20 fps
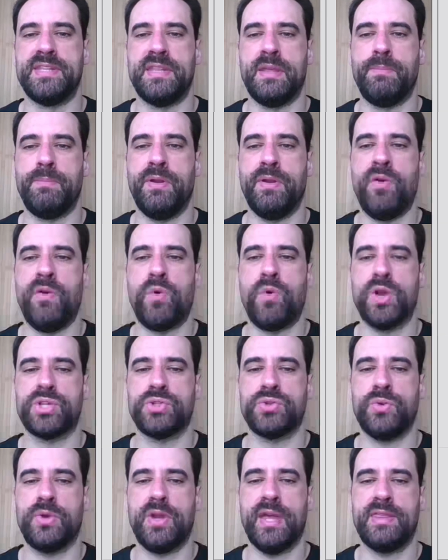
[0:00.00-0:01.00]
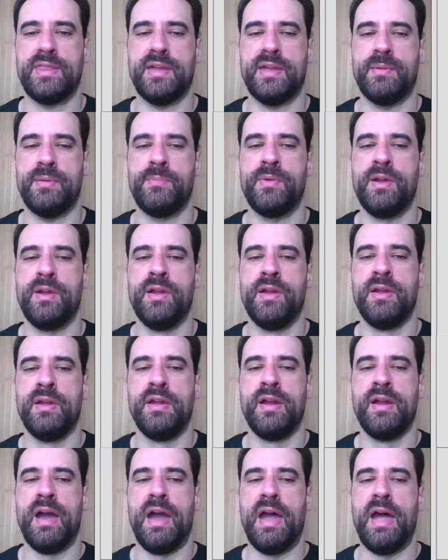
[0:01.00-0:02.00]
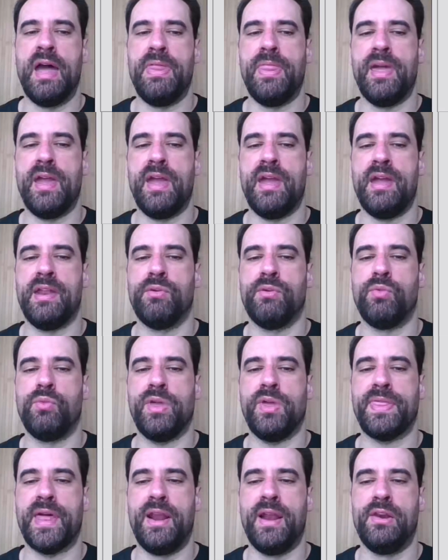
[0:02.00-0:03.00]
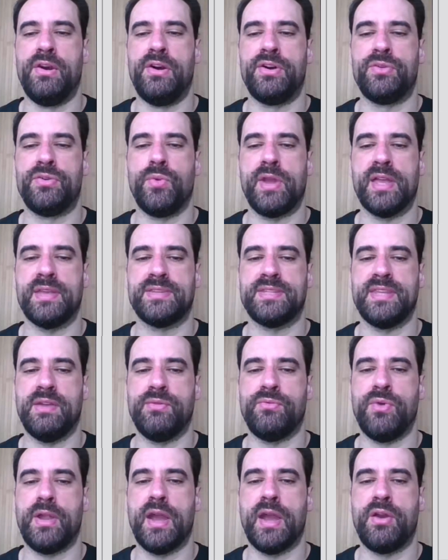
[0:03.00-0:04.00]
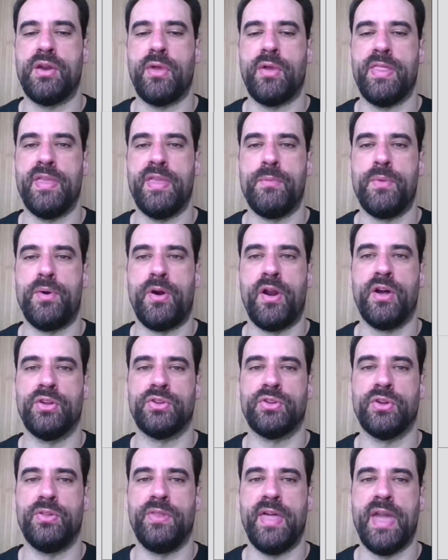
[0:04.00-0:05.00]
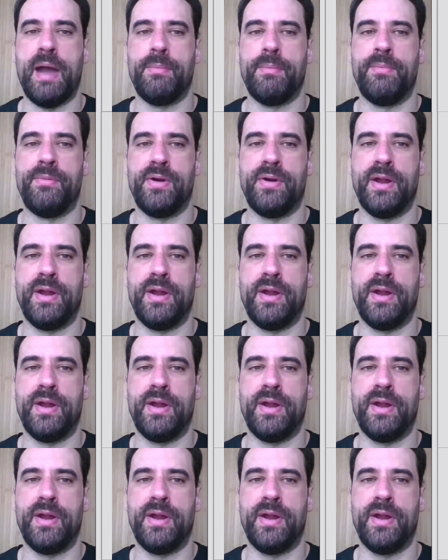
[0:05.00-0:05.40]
HTTP request to get them, and then with an alert, we can see if we can read them or not on the app,